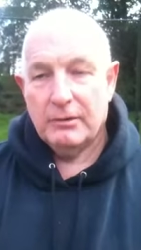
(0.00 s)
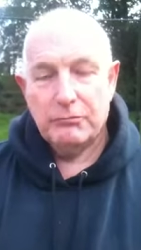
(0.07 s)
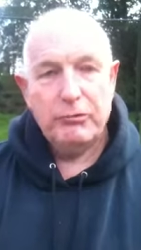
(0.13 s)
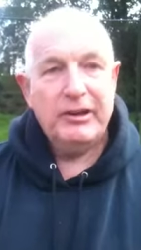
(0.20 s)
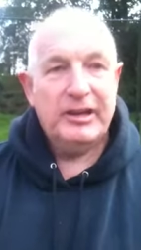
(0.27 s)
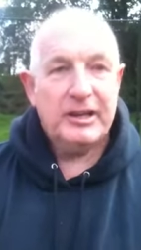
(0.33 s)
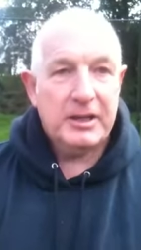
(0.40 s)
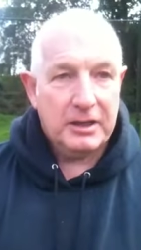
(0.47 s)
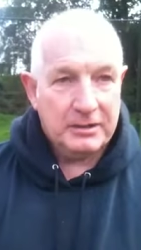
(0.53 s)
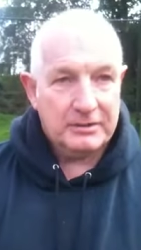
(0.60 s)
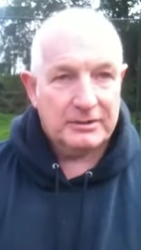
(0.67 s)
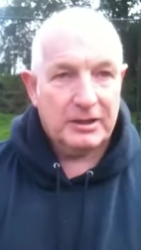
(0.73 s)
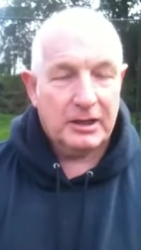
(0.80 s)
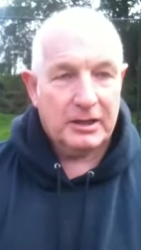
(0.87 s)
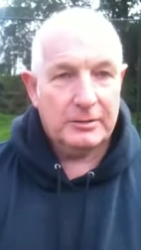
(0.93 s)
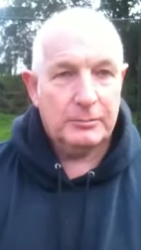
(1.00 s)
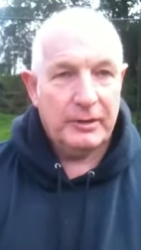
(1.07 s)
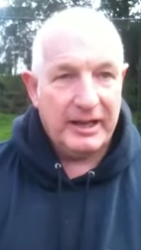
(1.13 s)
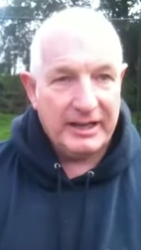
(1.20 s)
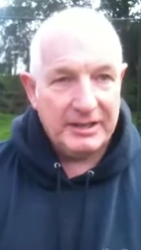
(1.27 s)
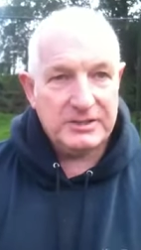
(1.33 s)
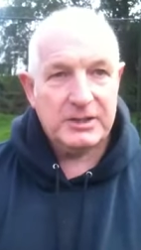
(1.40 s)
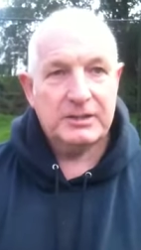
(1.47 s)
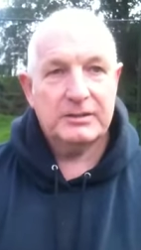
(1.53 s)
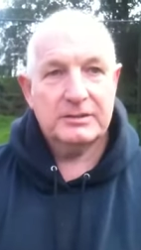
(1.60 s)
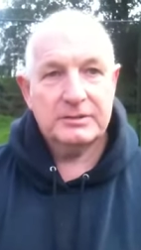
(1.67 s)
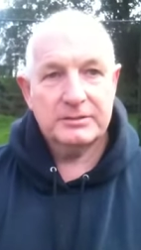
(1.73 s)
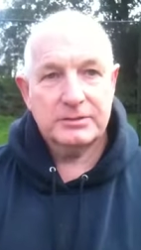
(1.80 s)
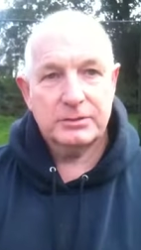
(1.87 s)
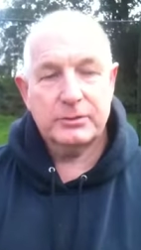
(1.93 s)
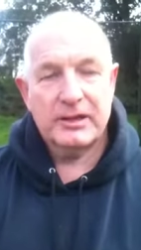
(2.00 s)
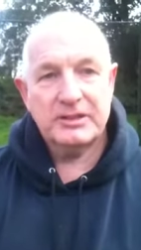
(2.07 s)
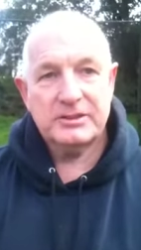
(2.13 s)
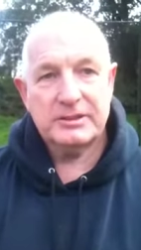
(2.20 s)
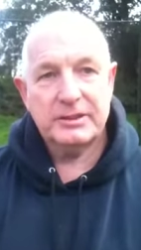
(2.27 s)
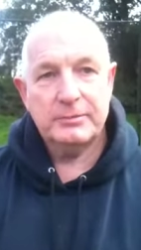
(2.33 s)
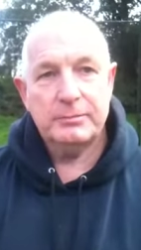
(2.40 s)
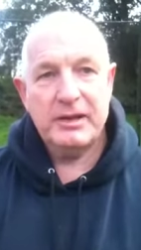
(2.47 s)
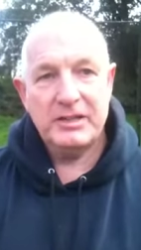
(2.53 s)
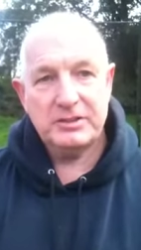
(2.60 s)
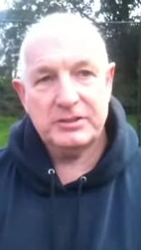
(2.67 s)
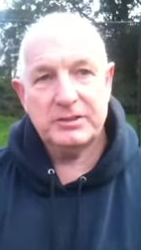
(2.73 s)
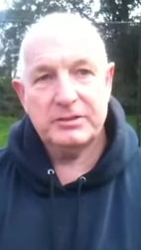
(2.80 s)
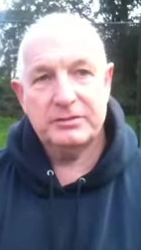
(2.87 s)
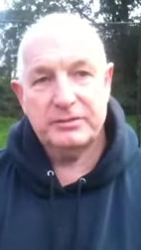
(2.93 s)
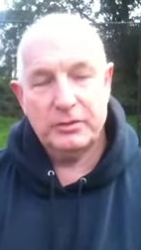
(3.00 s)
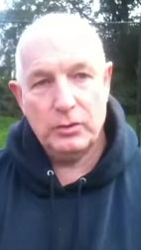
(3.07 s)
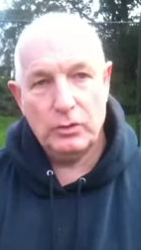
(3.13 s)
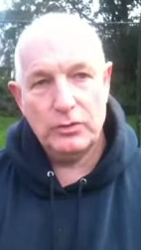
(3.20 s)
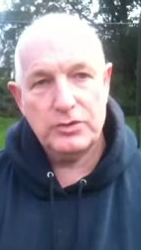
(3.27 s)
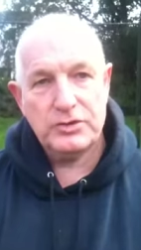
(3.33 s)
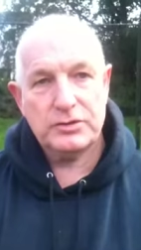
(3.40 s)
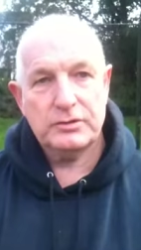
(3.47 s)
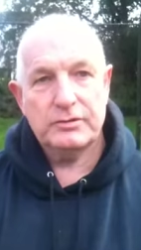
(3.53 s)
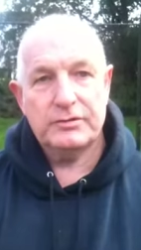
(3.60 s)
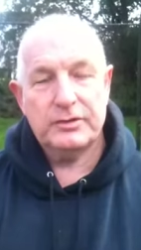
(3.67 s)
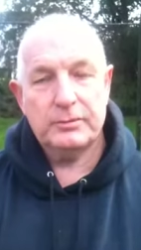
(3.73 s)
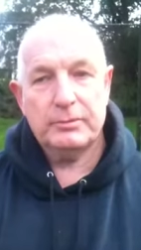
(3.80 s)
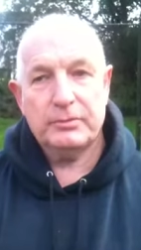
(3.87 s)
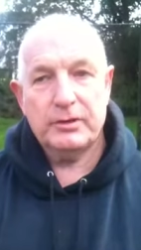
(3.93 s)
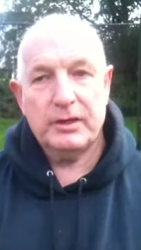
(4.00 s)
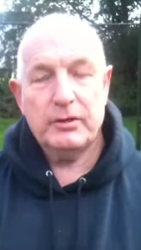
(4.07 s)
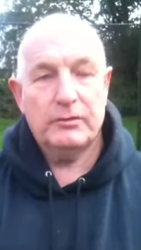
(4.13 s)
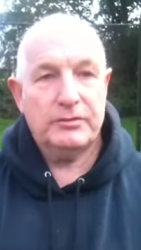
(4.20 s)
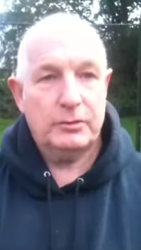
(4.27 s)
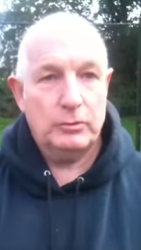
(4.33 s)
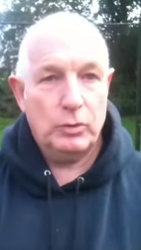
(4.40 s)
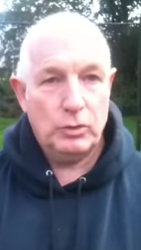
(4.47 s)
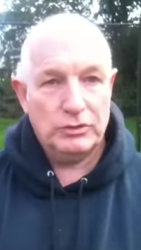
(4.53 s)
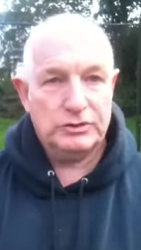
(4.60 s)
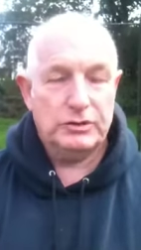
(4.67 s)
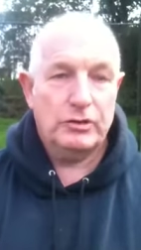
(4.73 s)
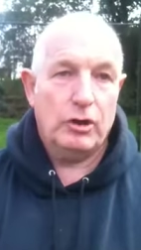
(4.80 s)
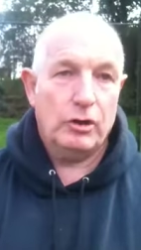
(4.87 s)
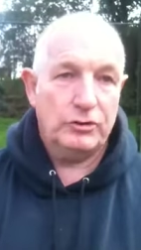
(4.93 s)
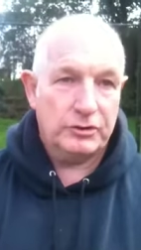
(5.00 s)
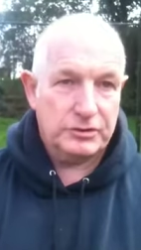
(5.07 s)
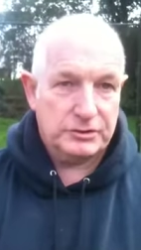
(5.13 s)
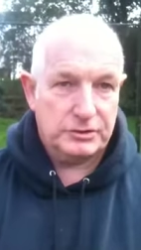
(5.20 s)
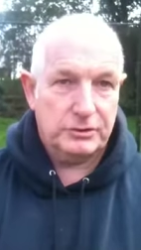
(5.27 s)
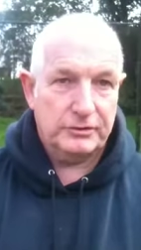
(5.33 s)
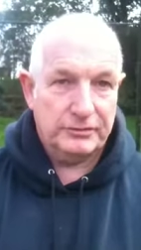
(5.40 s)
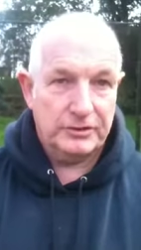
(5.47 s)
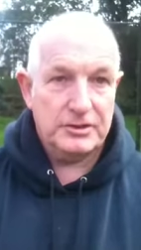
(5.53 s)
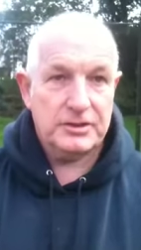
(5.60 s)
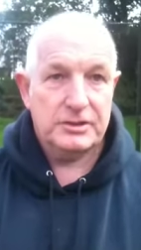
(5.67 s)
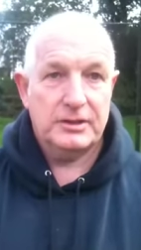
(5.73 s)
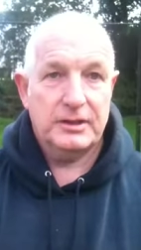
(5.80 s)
rig that I made to actually measure the force of the water on the surface.